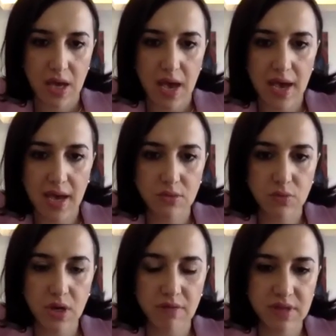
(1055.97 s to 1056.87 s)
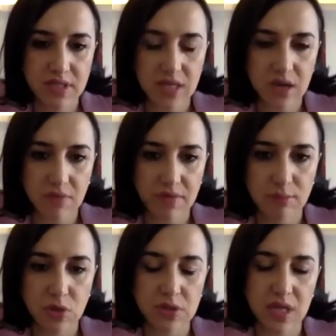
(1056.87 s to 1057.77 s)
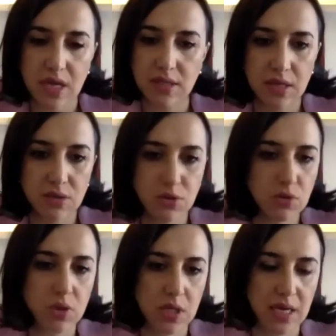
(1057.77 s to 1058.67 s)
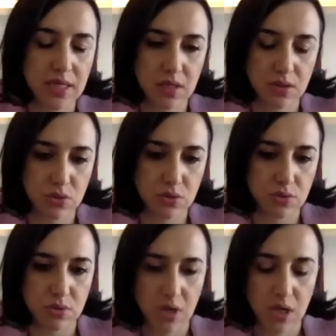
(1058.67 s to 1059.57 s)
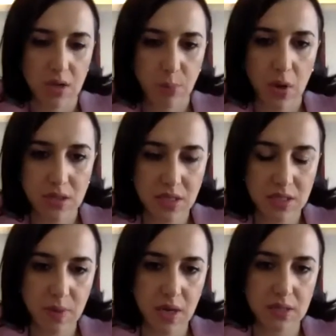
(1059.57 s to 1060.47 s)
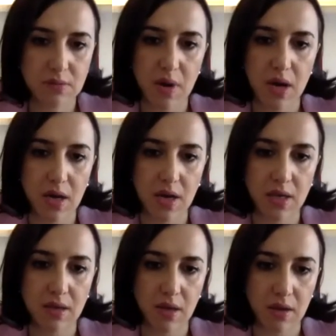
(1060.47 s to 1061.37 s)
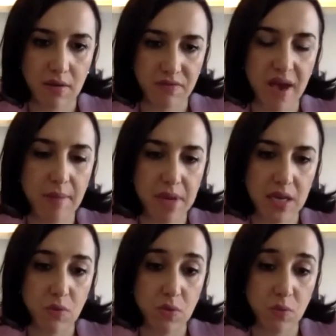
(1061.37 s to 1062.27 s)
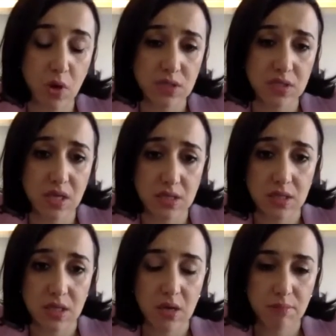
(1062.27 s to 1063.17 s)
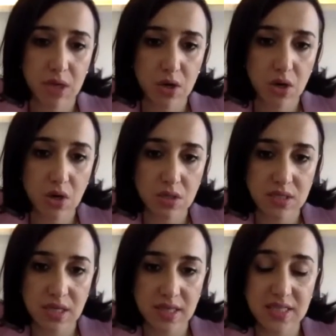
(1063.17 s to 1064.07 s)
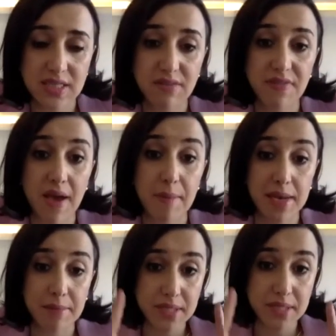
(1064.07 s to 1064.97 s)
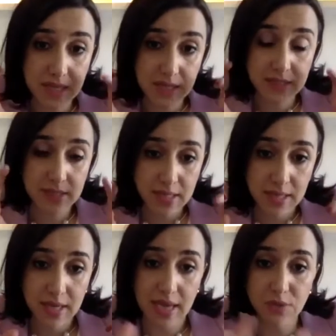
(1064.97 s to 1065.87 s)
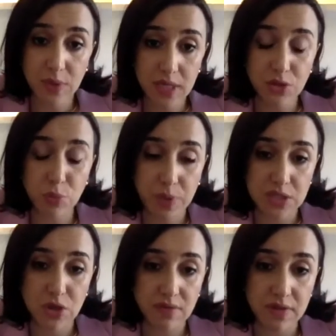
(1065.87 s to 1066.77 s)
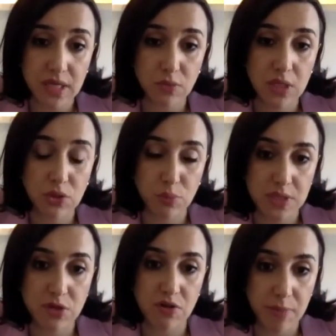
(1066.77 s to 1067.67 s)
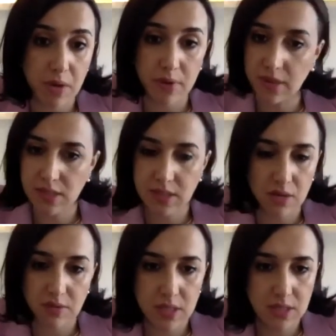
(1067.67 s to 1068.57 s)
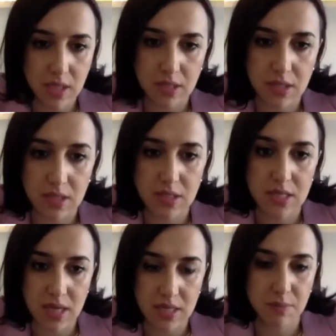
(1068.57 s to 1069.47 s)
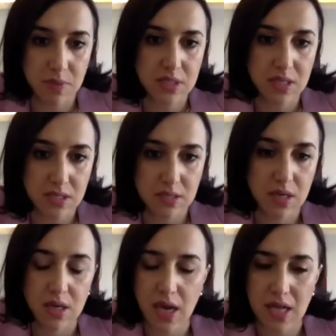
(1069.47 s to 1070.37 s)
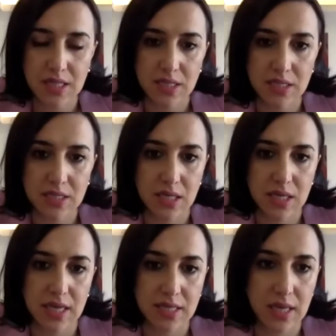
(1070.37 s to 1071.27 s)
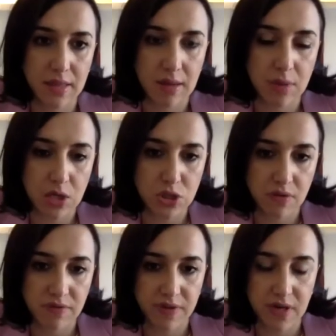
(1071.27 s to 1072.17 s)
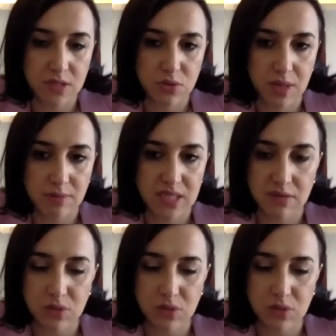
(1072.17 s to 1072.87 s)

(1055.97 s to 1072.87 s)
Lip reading: And one of the son of them said, I don't want to get into politics, but my family wants it because this is a family business and we need to preserve it and we need to preserve power. And this is how they see it. They see it as a business, and this is getting them lots of funds to themselves.